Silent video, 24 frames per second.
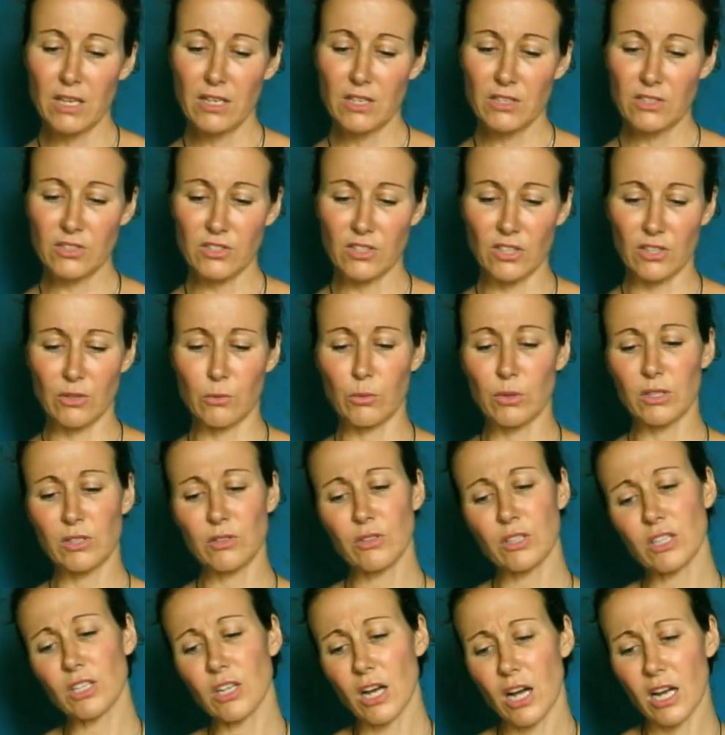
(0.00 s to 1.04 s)
So with
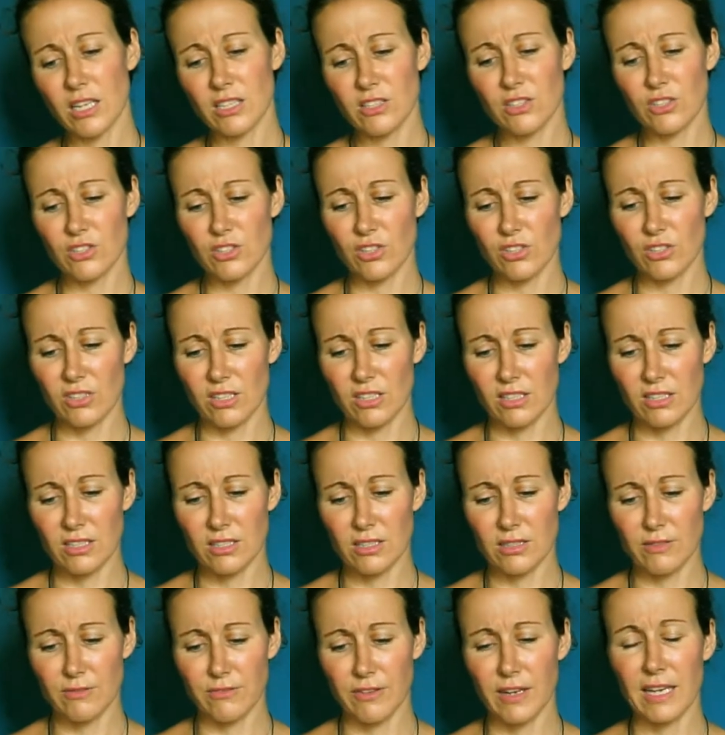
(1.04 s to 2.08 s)
regards to
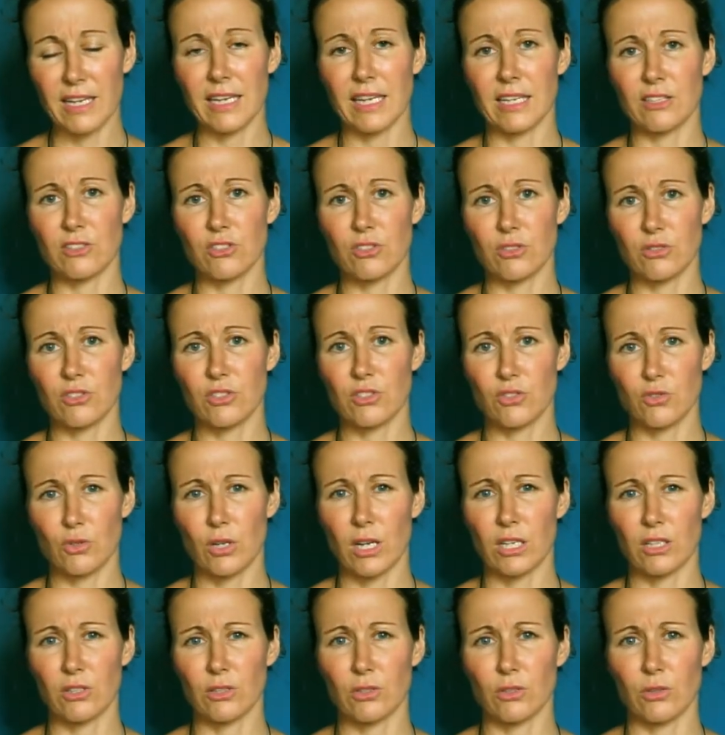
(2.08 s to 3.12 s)
this financial
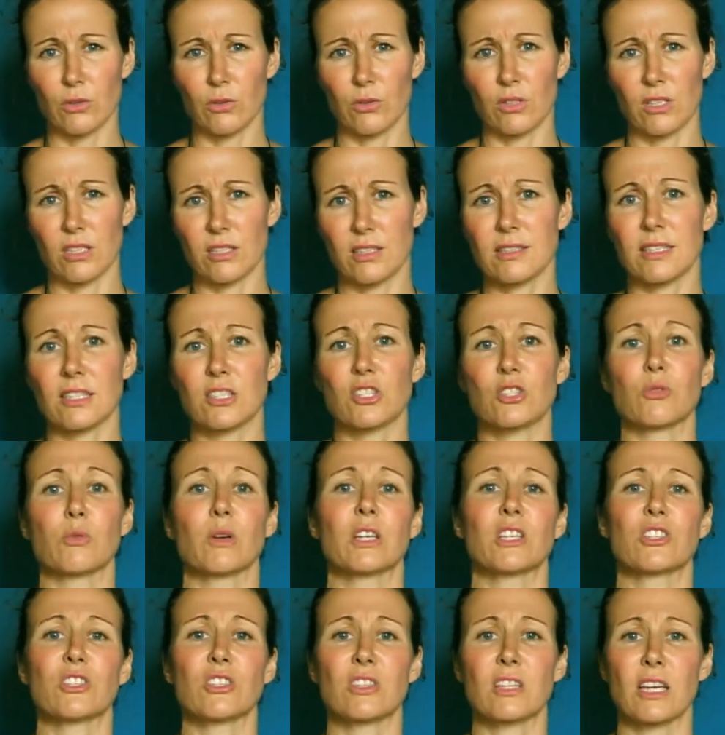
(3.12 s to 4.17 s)
struggle or this
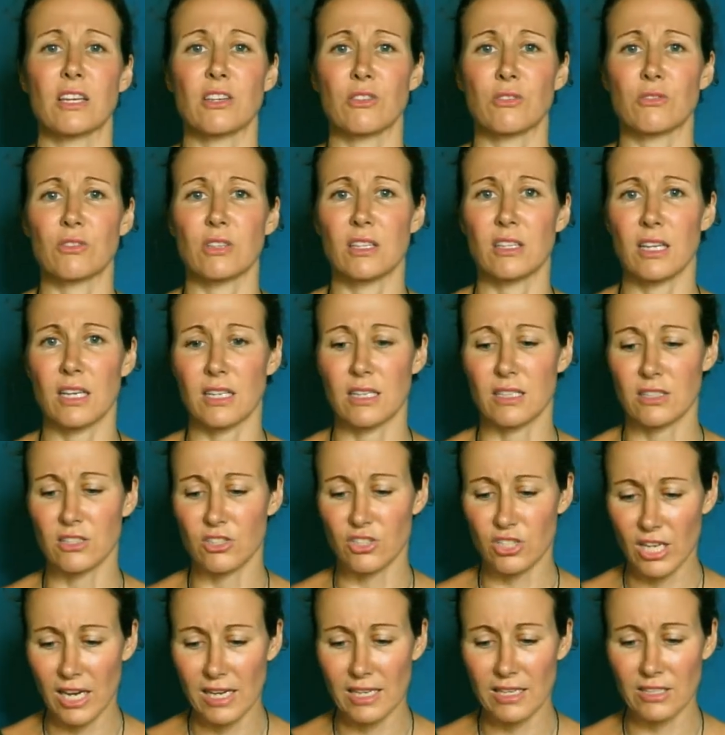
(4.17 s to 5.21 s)
situation that you're in that is
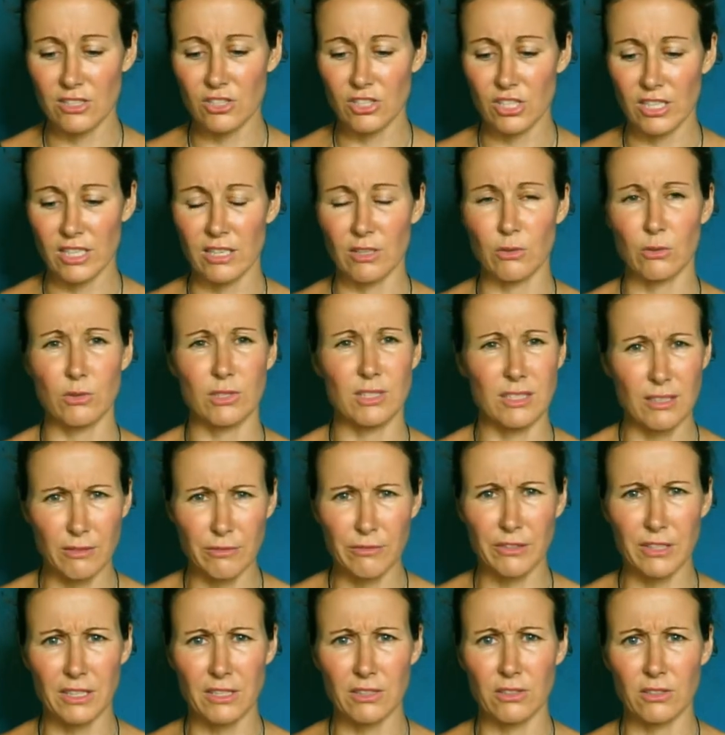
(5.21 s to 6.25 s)
challenging or
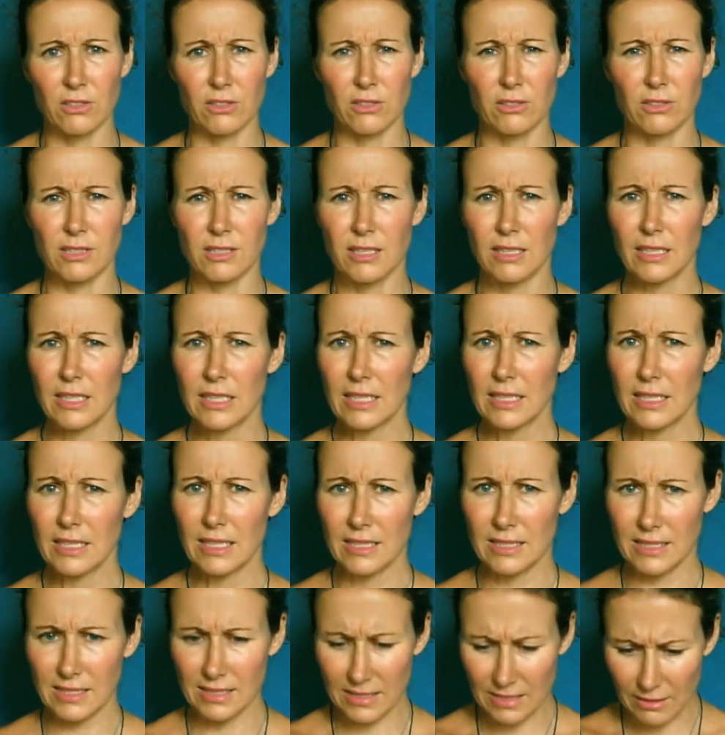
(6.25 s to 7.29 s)
difficult,
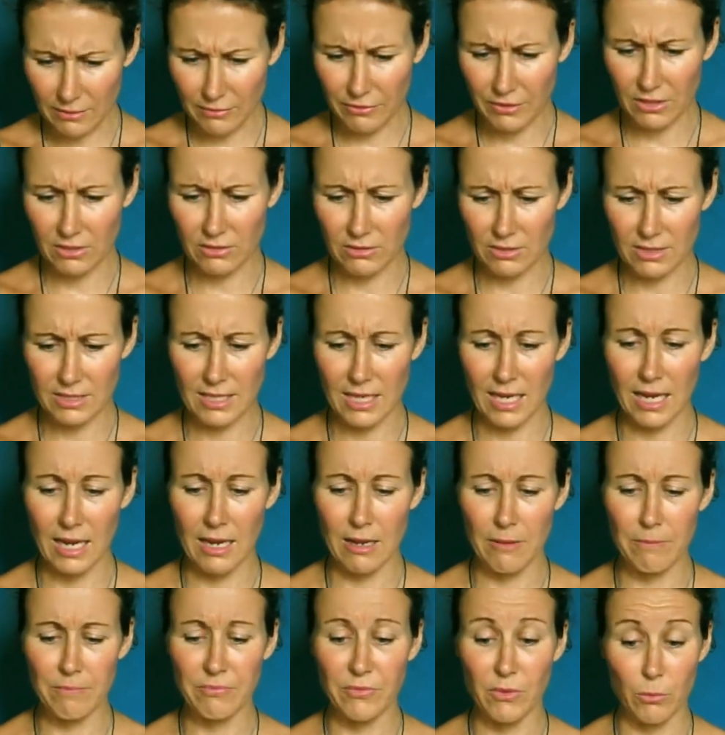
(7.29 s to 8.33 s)
it's a difficult
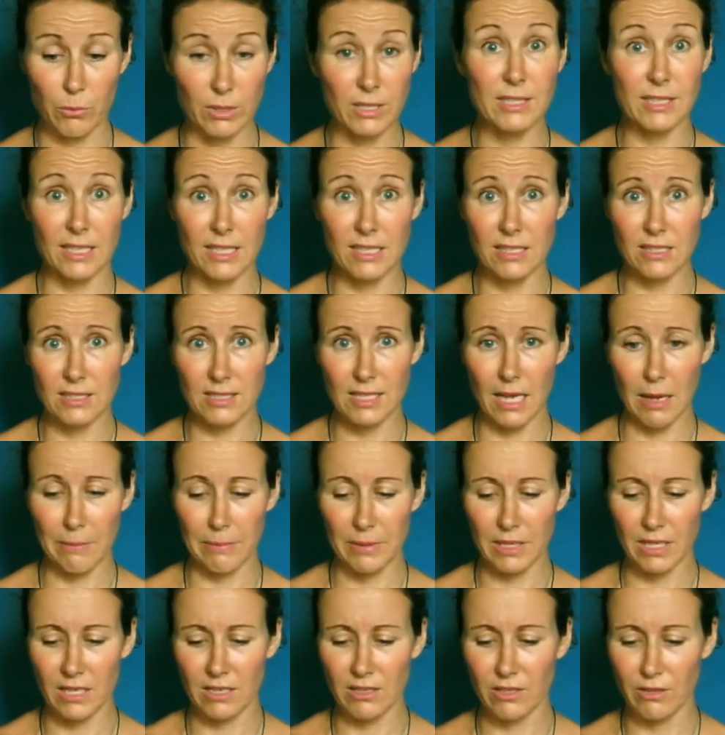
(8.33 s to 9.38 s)
time. We see this
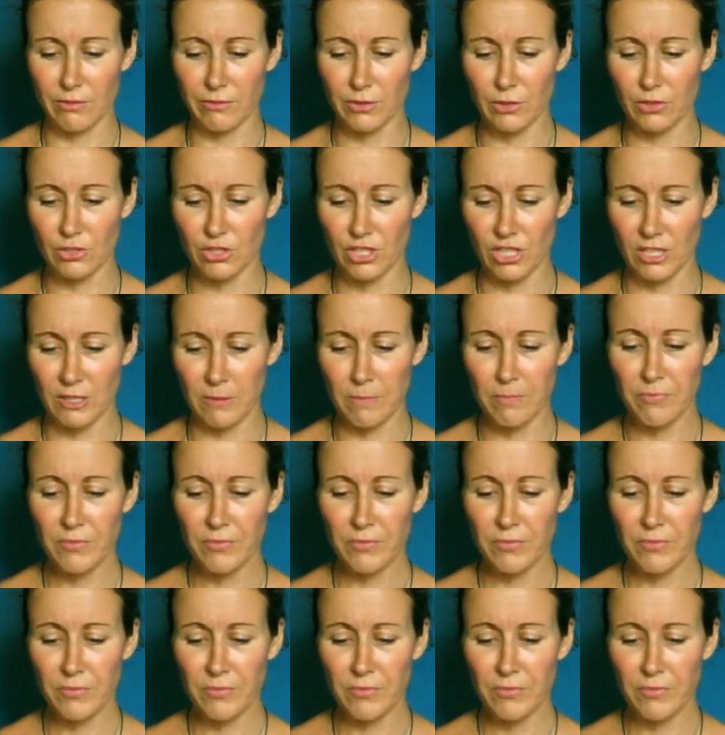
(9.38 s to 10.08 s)
happening in the future.